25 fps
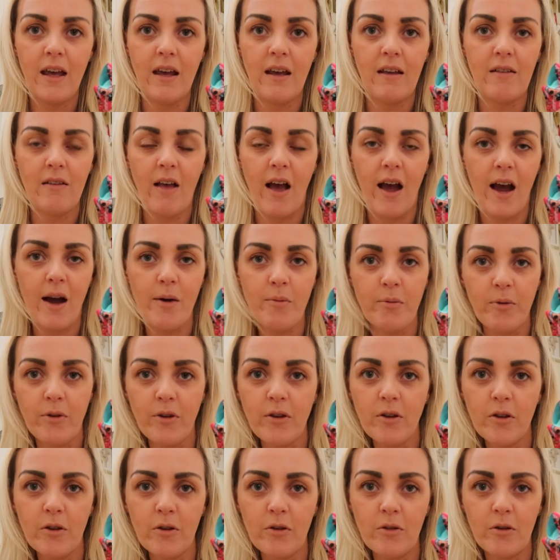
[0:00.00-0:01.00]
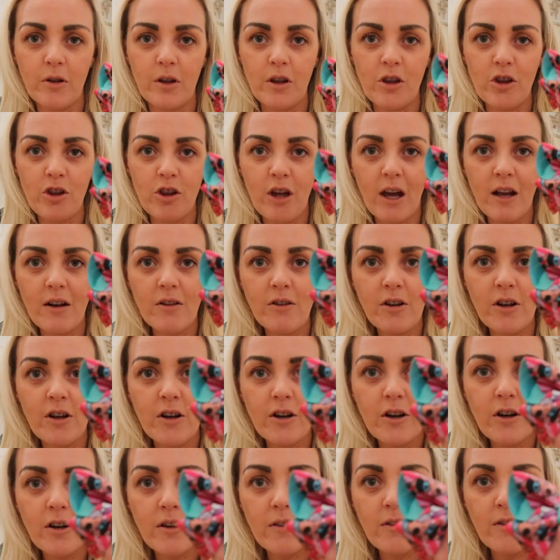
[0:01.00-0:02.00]
is absolutely shed
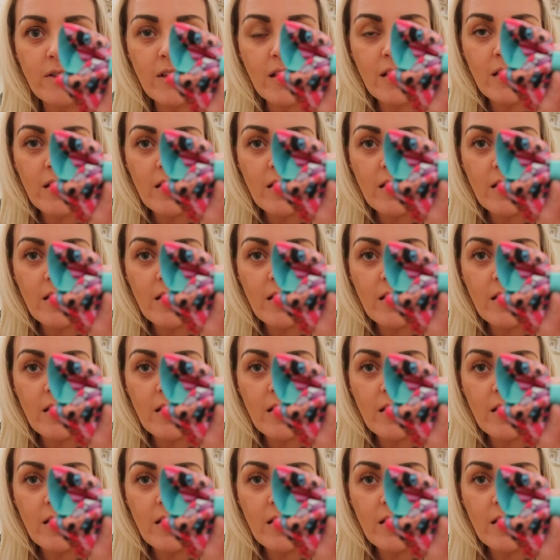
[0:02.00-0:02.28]
loads,